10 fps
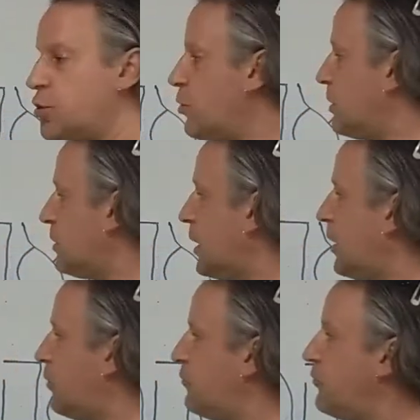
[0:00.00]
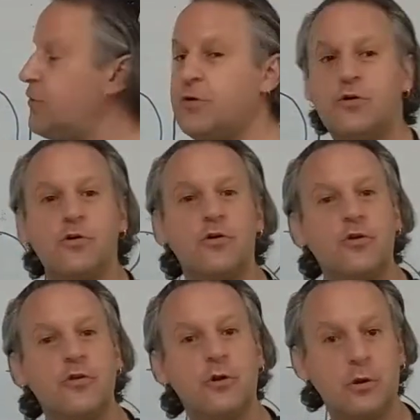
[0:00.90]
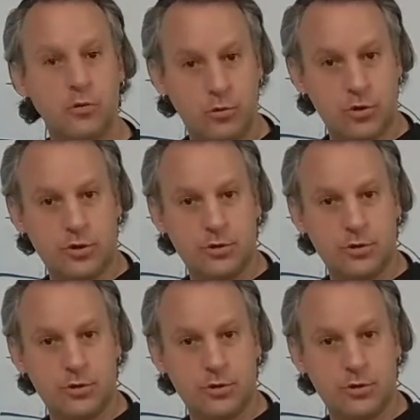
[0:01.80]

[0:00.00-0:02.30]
you will love the Lord.